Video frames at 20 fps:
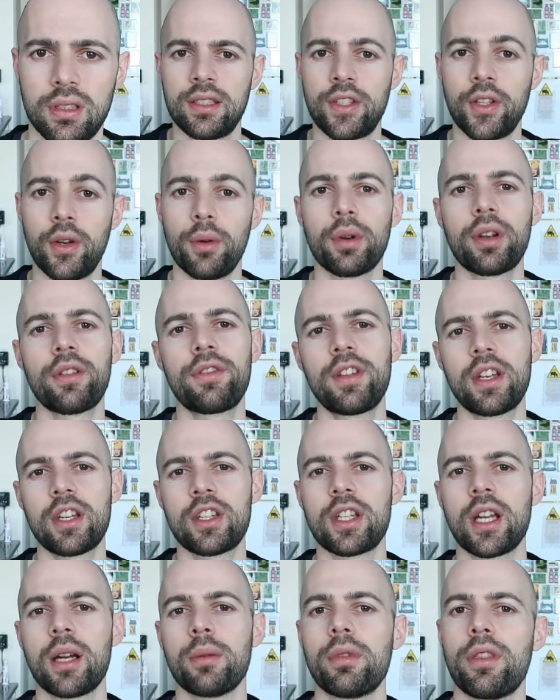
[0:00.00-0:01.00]
So I want to
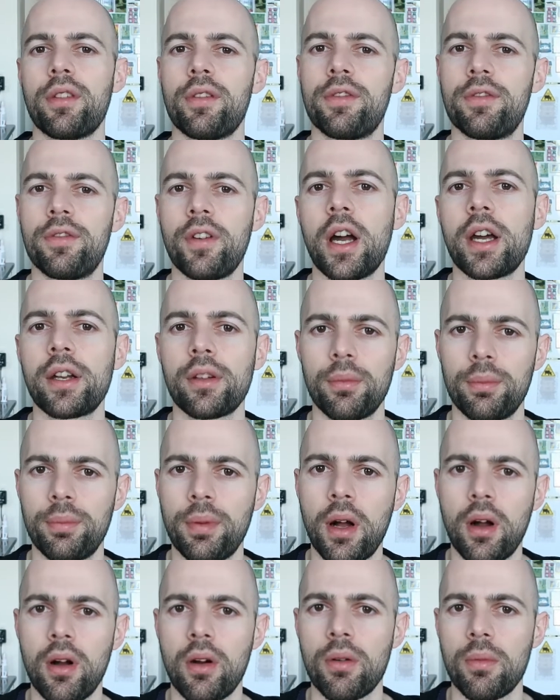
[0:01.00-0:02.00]
finish up with a final
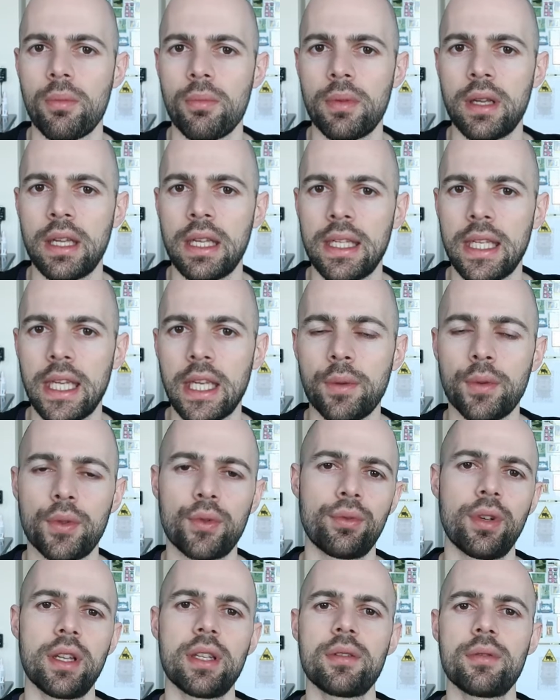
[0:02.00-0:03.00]
poem. It was
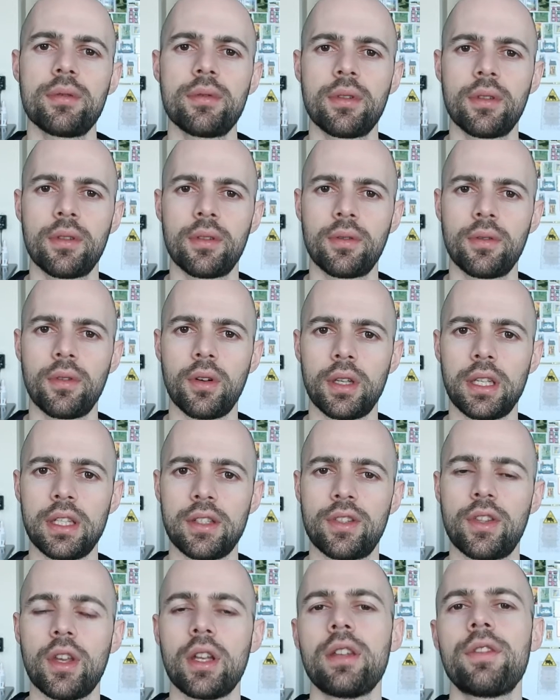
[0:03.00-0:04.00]
written on
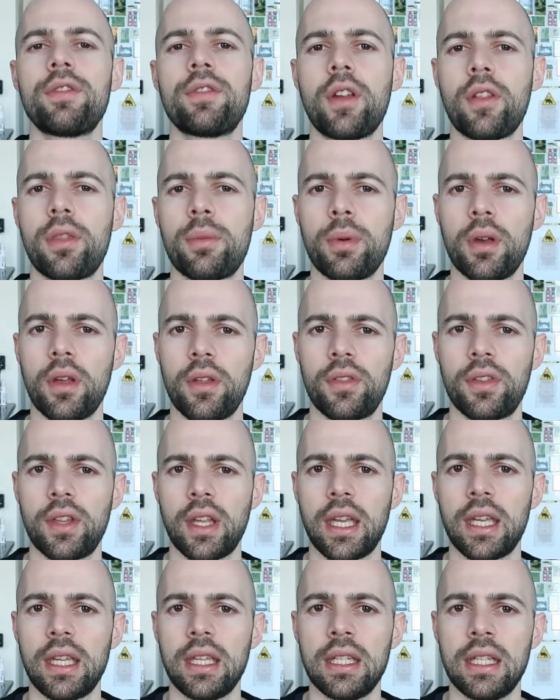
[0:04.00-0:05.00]
his 35th
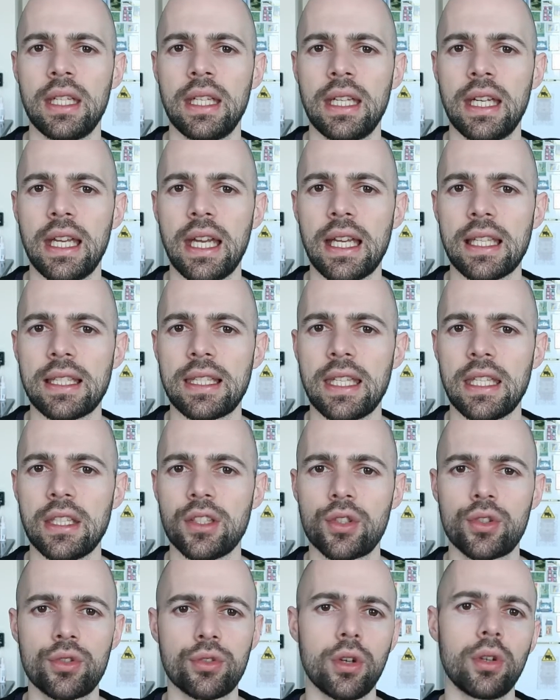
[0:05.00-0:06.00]
birthday as he
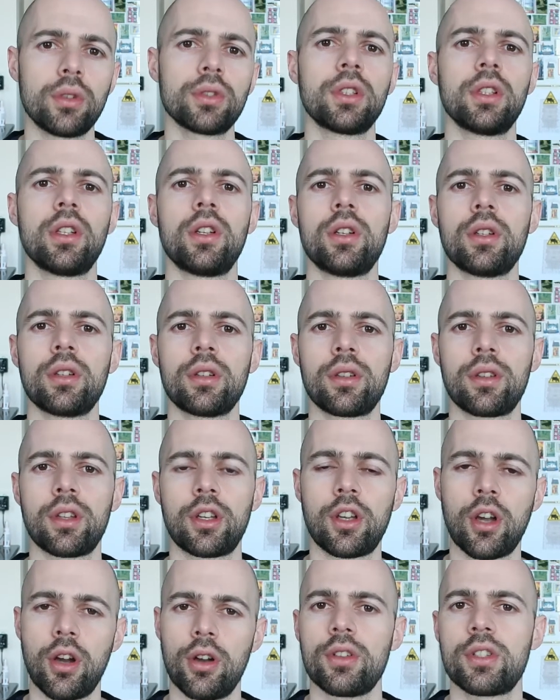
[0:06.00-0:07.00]
strolled along the
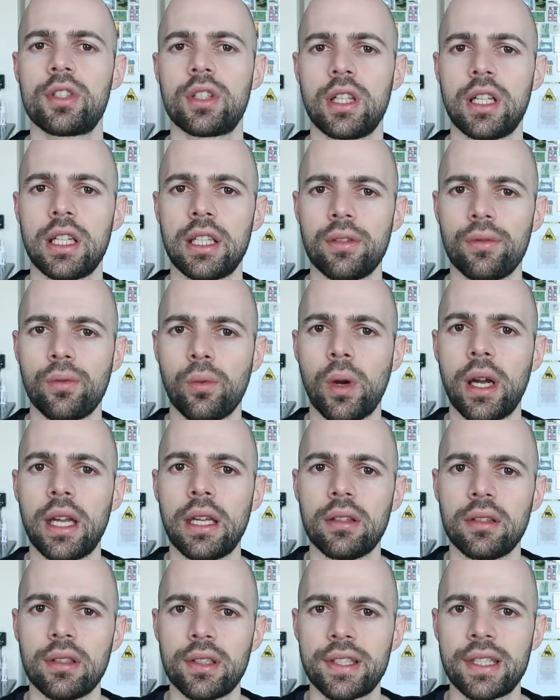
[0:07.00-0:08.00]
coastline of
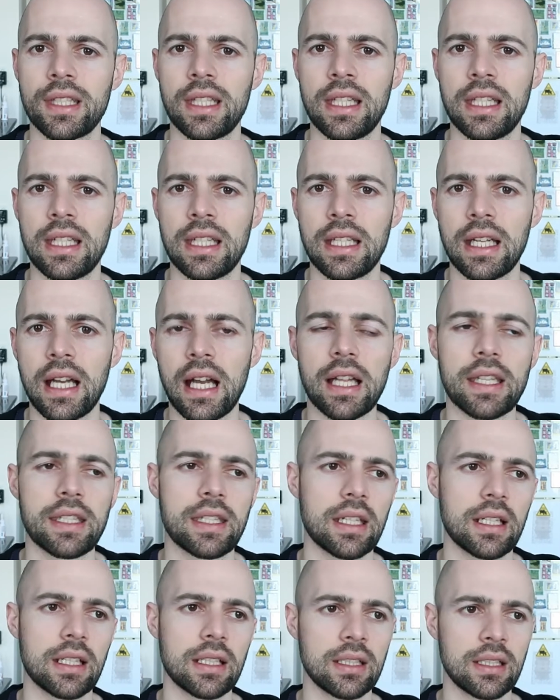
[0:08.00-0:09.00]
Wales
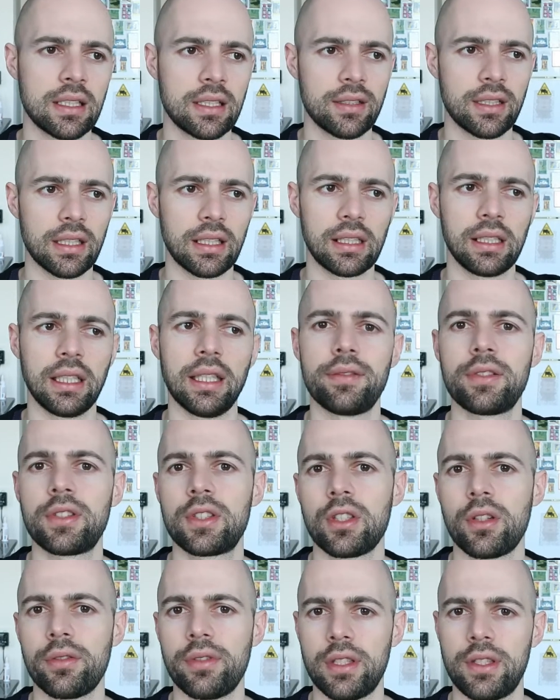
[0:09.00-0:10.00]
under the
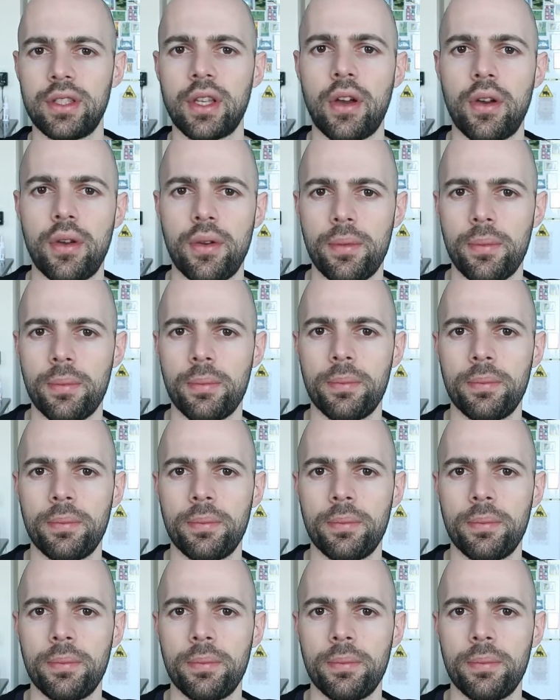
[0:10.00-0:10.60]
cliffs of his home.